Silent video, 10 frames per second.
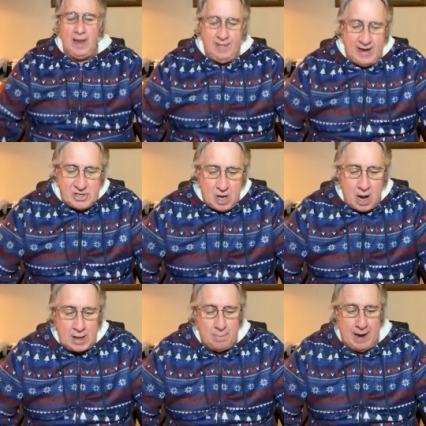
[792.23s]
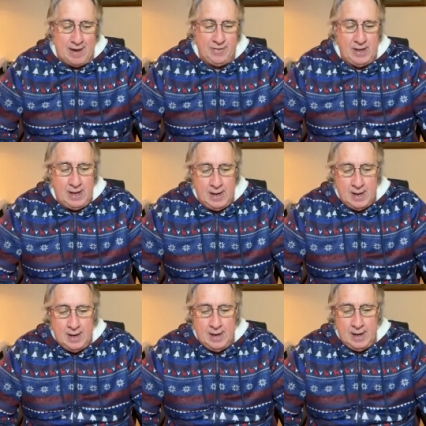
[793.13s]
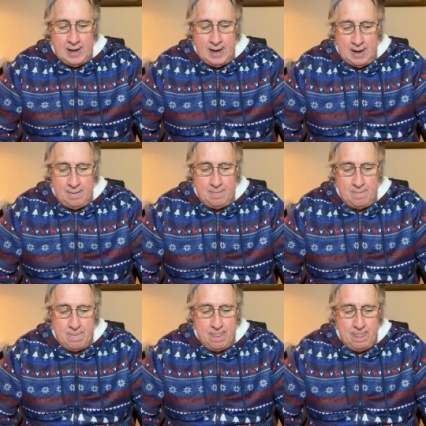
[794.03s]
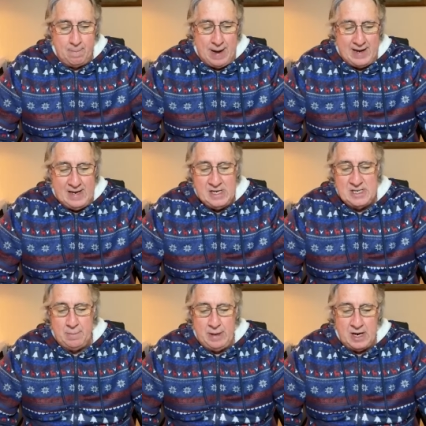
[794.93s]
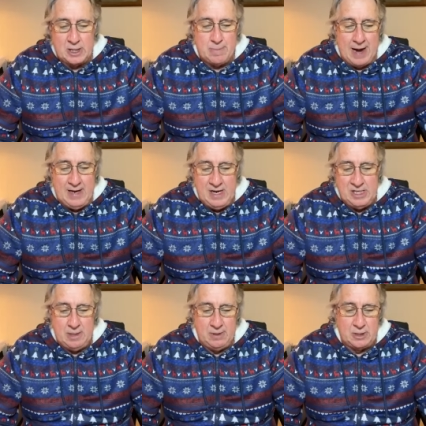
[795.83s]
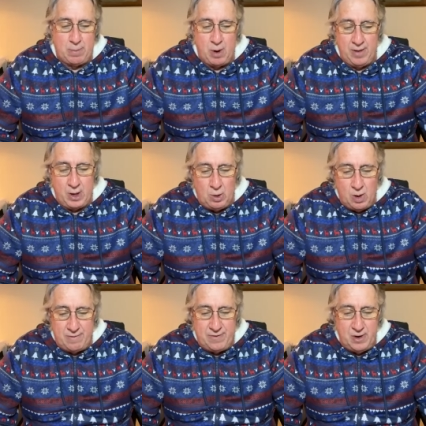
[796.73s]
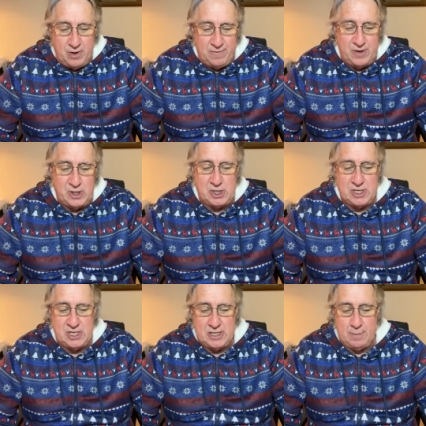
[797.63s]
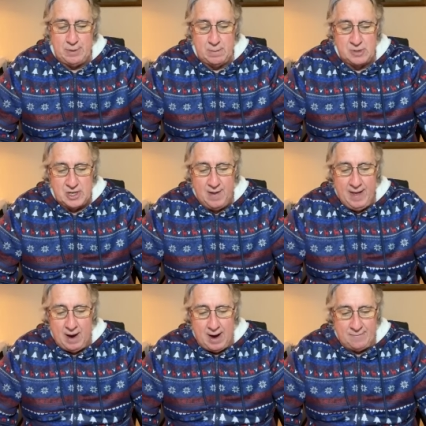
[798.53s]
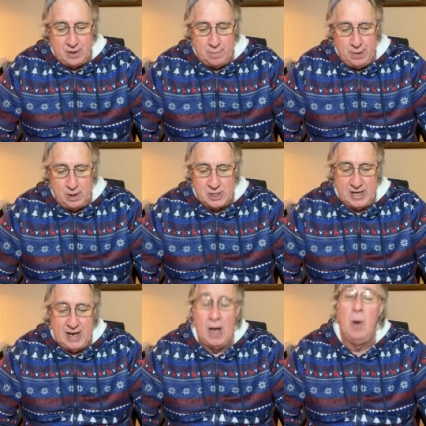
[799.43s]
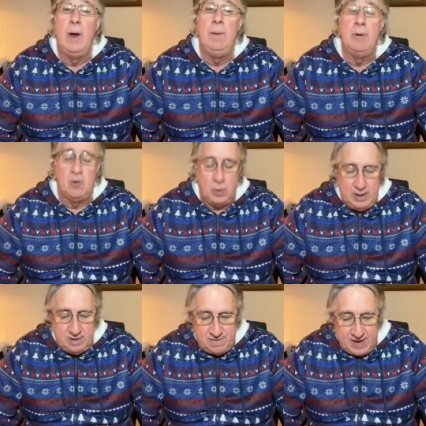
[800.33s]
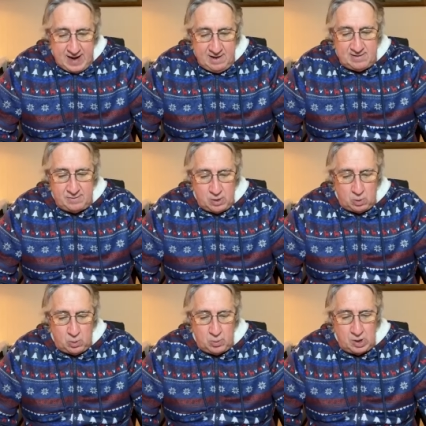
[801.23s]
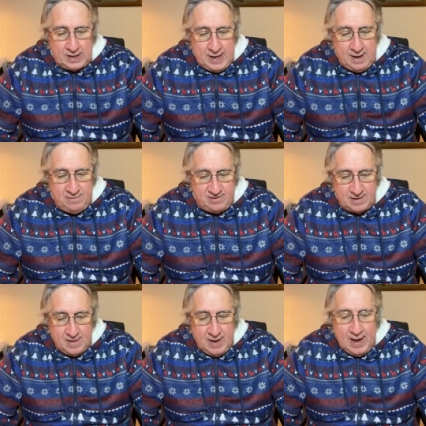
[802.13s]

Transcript: and they talk about the um, the magnesium because magnesium is a part of the chlorophyll deficiency symptoms often appears yellowing between the veins of your older leaves